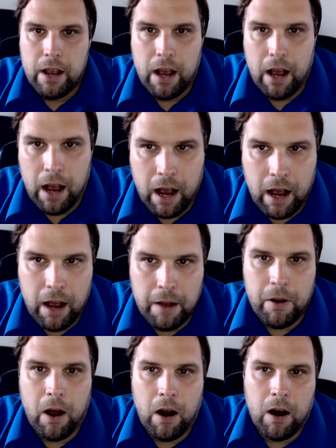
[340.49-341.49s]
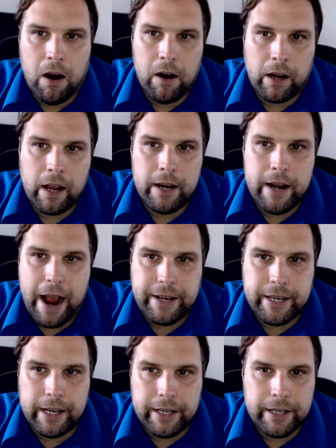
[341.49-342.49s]
are
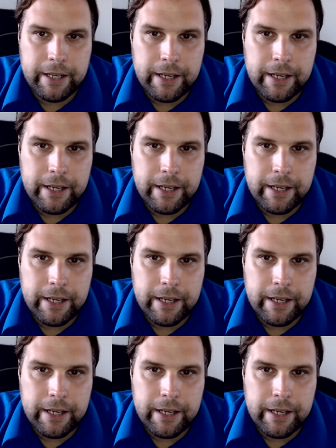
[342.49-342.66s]
connected